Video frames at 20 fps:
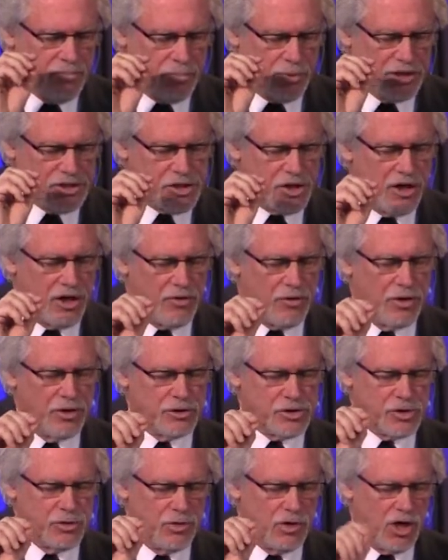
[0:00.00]
blessed are
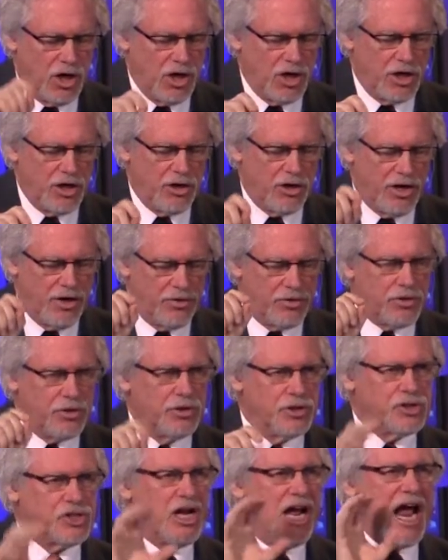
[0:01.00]
those who hunger and
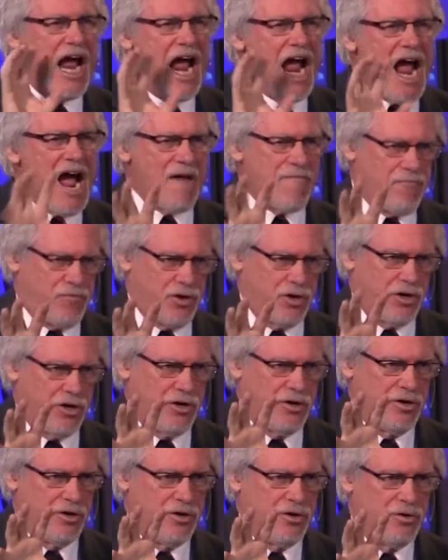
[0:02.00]
thirst after
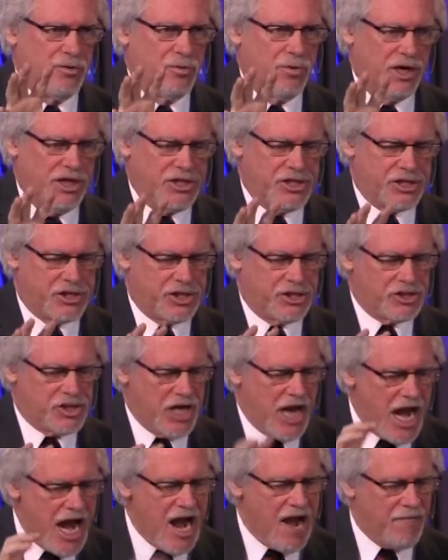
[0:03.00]

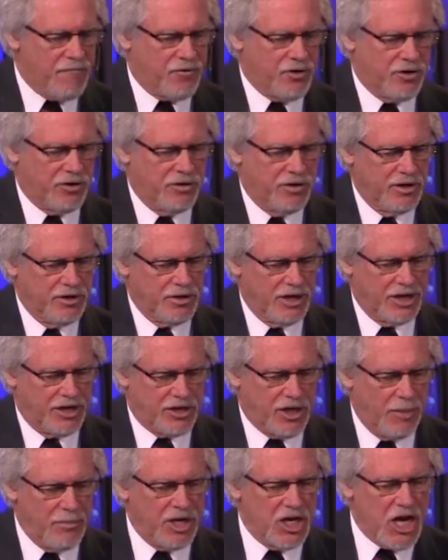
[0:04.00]
righteousness, after, like
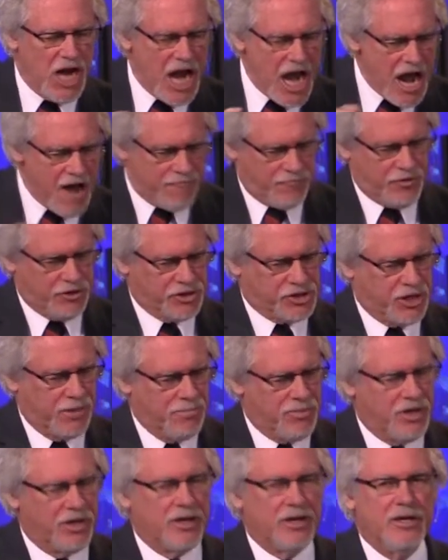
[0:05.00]
coming after
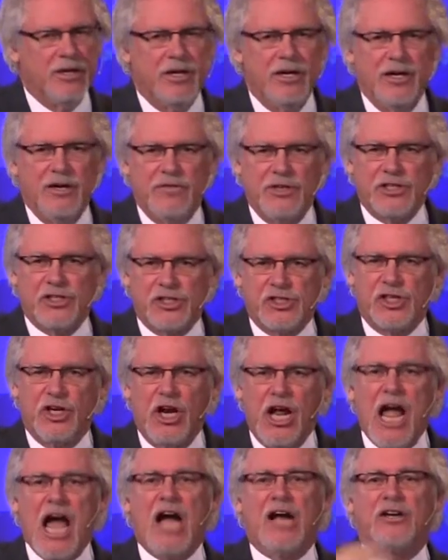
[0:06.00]
something. This is
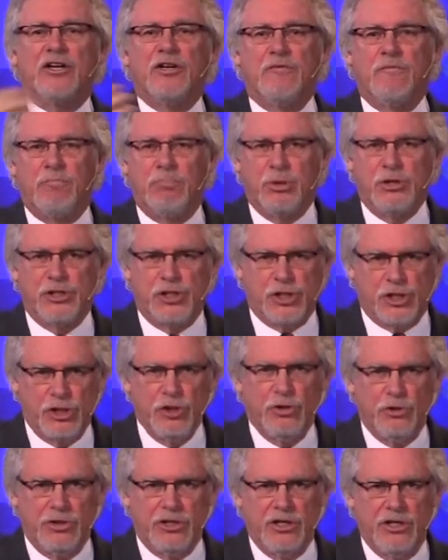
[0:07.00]
an active
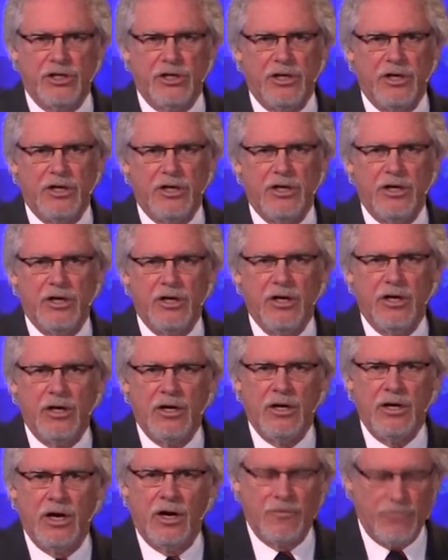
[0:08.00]
pursuit
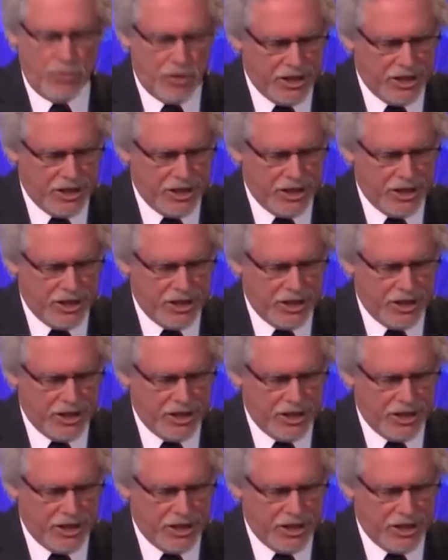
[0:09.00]
of